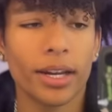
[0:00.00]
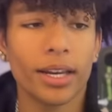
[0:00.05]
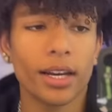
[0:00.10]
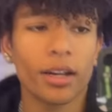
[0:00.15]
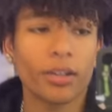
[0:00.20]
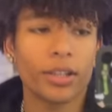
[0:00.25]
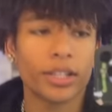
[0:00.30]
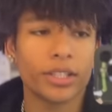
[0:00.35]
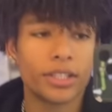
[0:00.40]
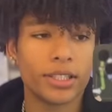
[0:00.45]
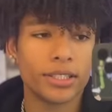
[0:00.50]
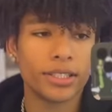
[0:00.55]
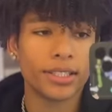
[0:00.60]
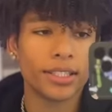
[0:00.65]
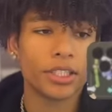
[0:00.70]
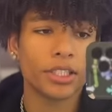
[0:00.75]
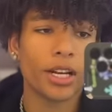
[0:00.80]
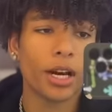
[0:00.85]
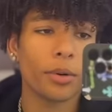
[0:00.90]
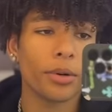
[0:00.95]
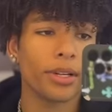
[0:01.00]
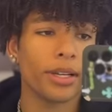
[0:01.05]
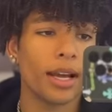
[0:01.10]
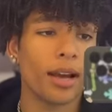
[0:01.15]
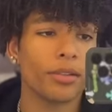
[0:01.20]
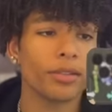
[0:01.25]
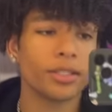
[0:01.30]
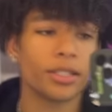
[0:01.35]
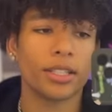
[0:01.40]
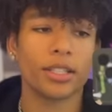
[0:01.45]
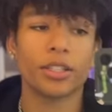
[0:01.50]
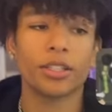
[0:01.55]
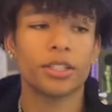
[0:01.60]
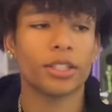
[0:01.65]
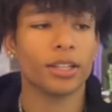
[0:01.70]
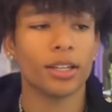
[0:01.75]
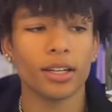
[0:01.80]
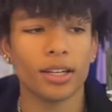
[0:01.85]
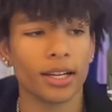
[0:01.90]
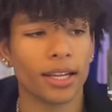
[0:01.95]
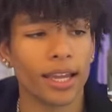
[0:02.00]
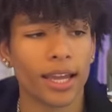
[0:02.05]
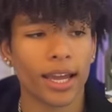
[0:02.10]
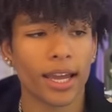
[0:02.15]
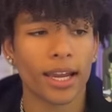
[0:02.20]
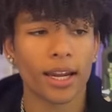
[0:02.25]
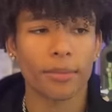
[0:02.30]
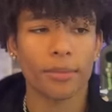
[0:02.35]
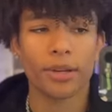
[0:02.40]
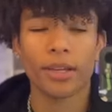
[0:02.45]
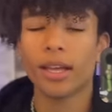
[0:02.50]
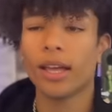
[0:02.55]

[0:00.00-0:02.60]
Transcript: now because she's in the shower downstairs. She literally can't hear me.